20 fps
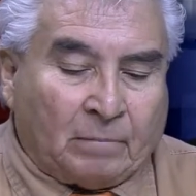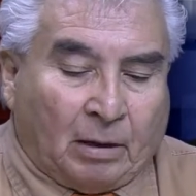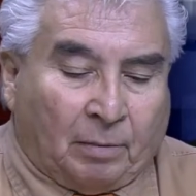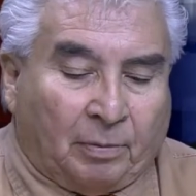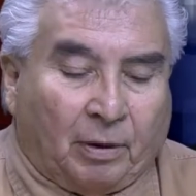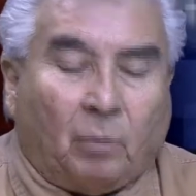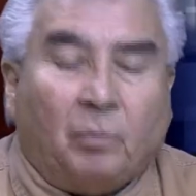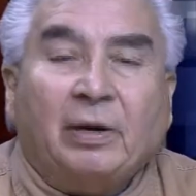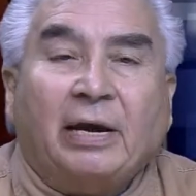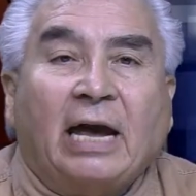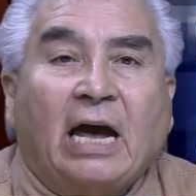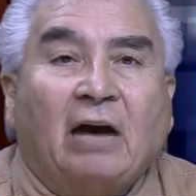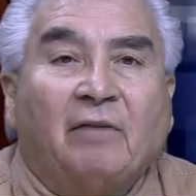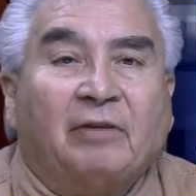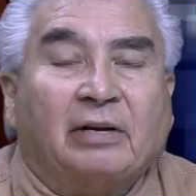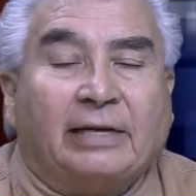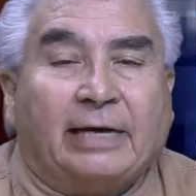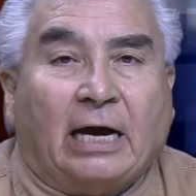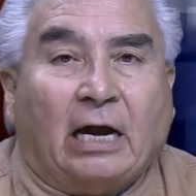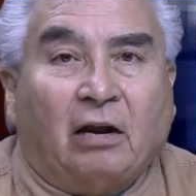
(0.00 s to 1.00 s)
But we have
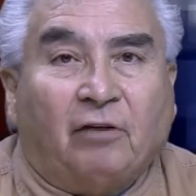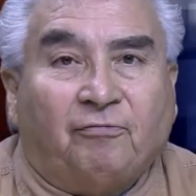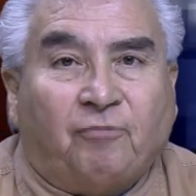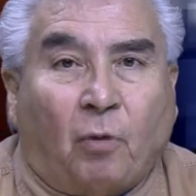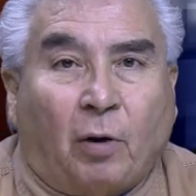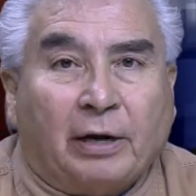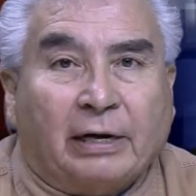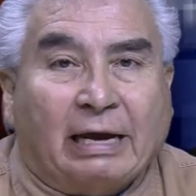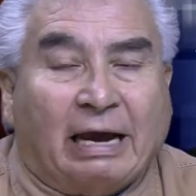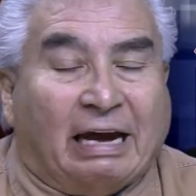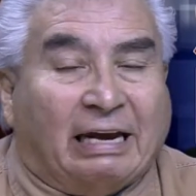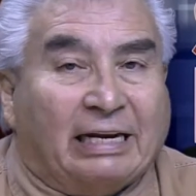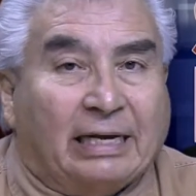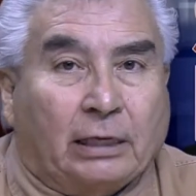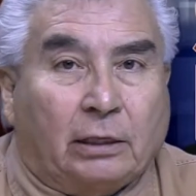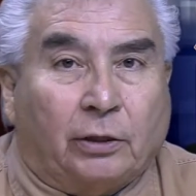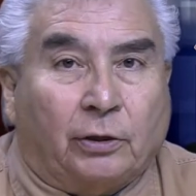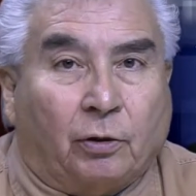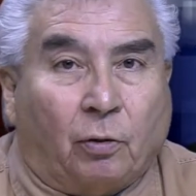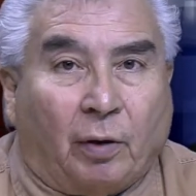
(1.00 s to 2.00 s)
in California and
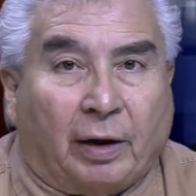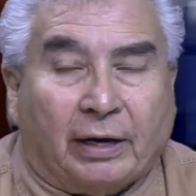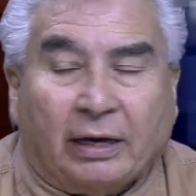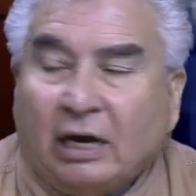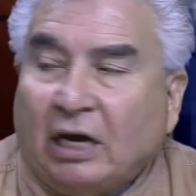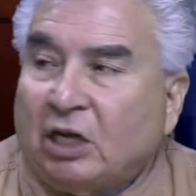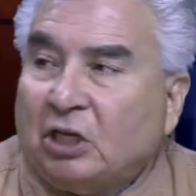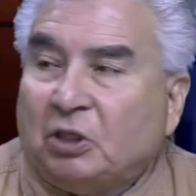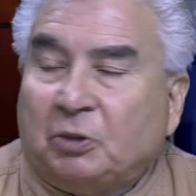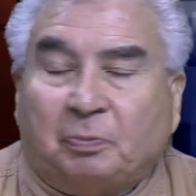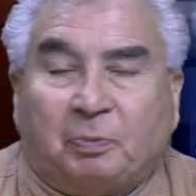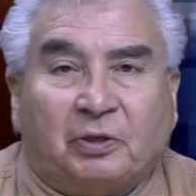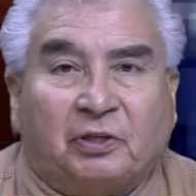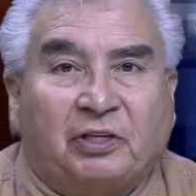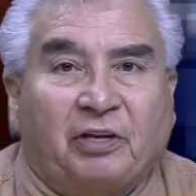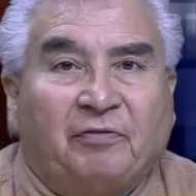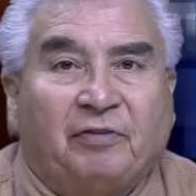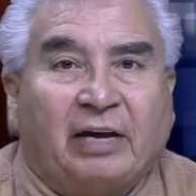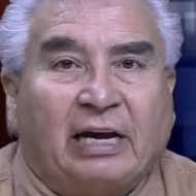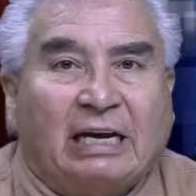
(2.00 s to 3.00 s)
Illinois
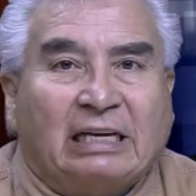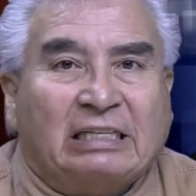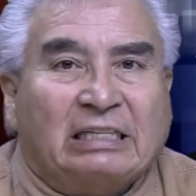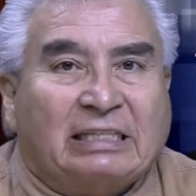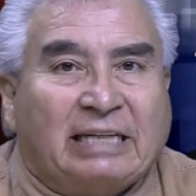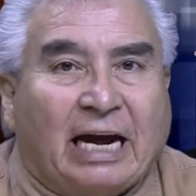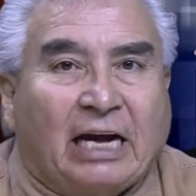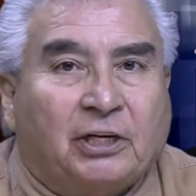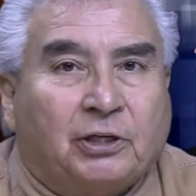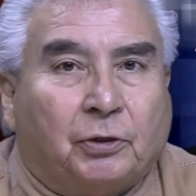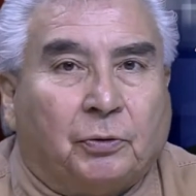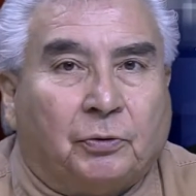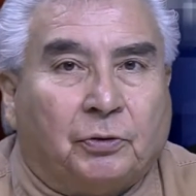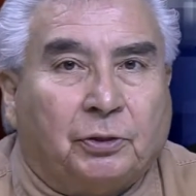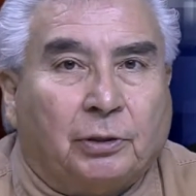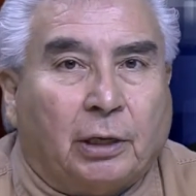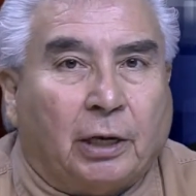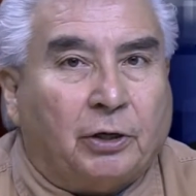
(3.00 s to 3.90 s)
specific statutes,